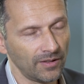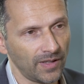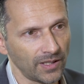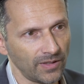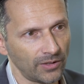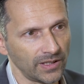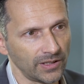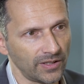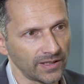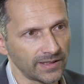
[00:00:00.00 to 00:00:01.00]
find very
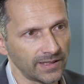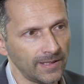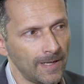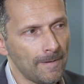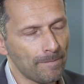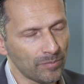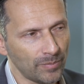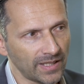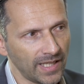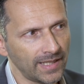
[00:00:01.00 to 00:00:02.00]
interesting.
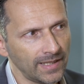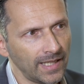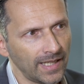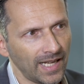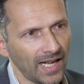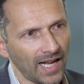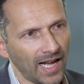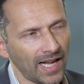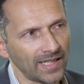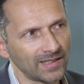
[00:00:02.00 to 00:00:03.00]
But then
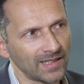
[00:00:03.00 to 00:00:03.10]
I,